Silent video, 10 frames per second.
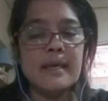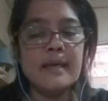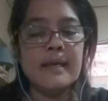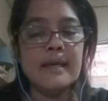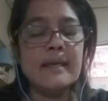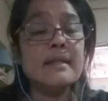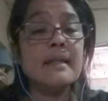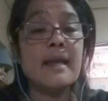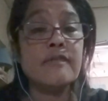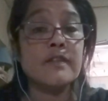and
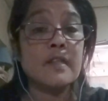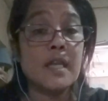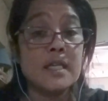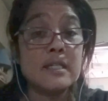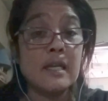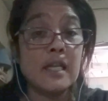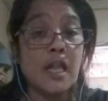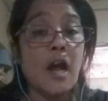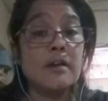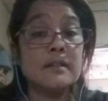everything is clear
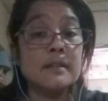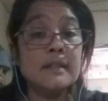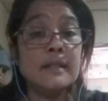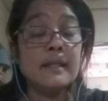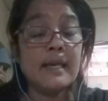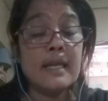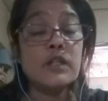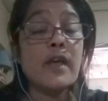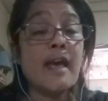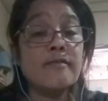out and
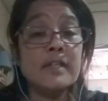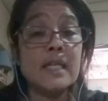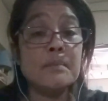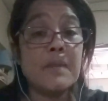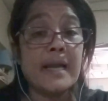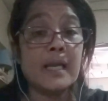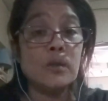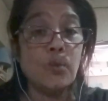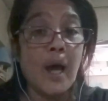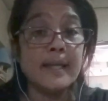you have it in black
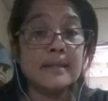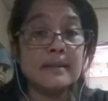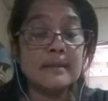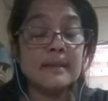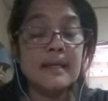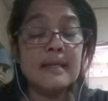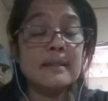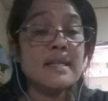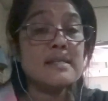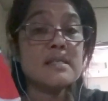and white.
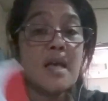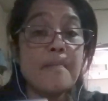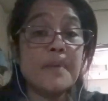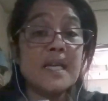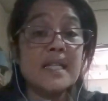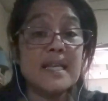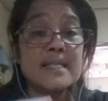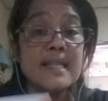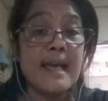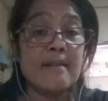This company
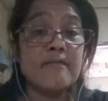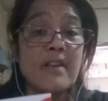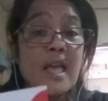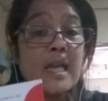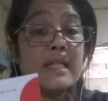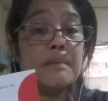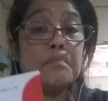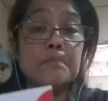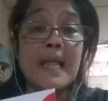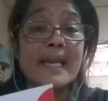doesn't have any
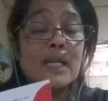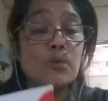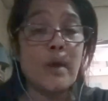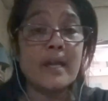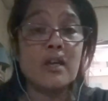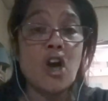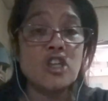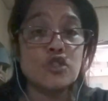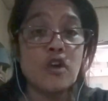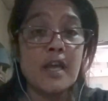black and white
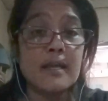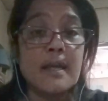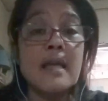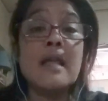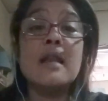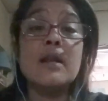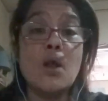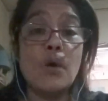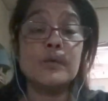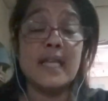contract.
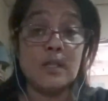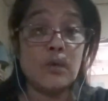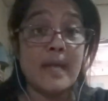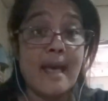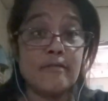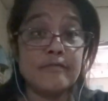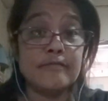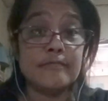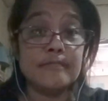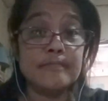No, they don't have.
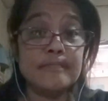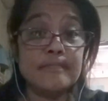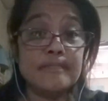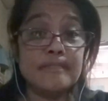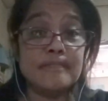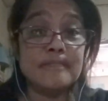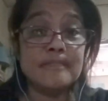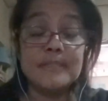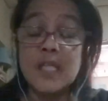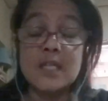
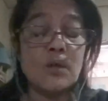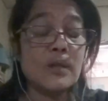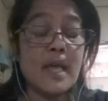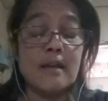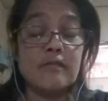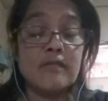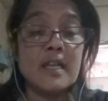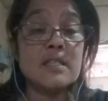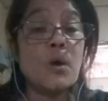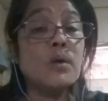They don't have.
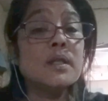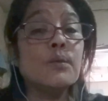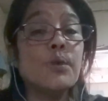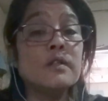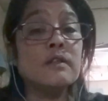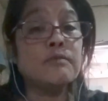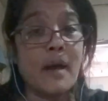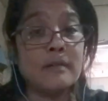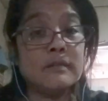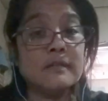It's only word of
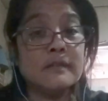mouth.